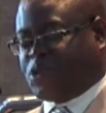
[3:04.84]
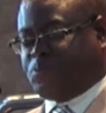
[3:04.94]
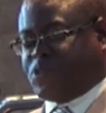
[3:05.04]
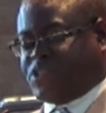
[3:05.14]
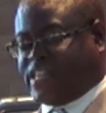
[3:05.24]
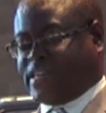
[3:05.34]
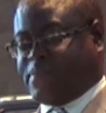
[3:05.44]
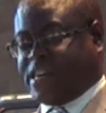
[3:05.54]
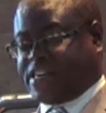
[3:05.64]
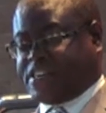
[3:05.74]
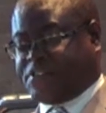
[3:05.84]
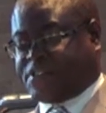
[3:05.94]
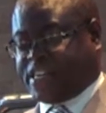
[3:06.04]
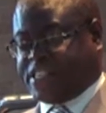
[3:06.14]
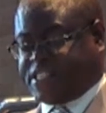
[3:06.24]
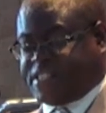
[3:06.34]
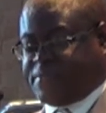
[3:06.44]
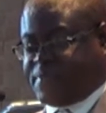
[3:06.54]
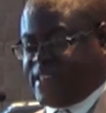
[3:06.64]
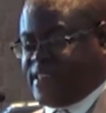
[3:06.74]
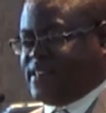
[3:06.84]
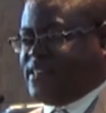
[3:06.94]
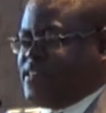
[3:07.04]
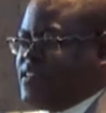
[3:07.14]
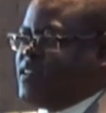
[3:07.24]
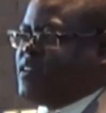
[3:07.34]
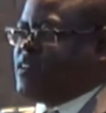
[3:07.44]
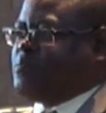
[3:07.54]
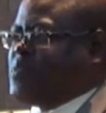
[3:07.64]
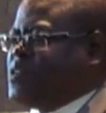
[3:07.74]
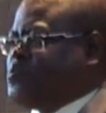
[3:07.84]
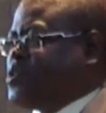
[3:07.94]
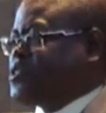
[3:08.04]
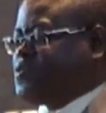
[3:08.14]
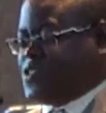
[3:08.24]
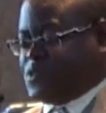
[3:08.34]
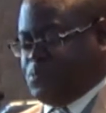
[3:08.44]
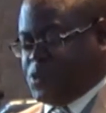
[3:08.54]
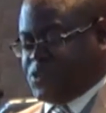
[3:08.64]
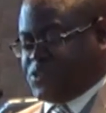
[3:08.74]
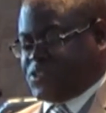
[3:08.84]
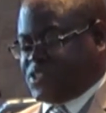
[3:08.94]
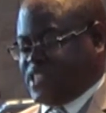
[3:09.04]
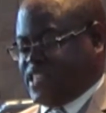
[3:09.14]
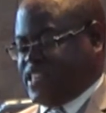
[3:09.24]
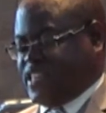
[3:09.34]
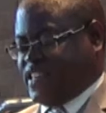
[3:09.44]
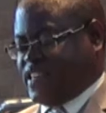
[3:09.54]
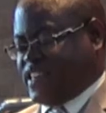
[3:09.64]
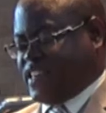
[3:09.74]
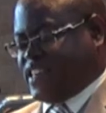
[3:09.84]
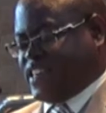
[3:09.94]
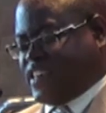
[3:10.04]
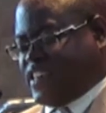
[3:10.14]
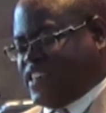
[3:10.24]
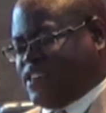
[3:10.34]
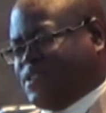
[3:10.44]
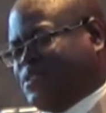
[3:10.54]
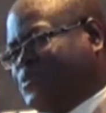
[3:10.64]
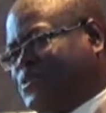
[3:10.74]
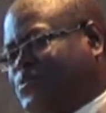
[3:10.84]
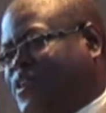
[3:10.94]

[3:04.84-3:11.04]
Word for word: popular American writer, uh, in one of his books, he, uh, he was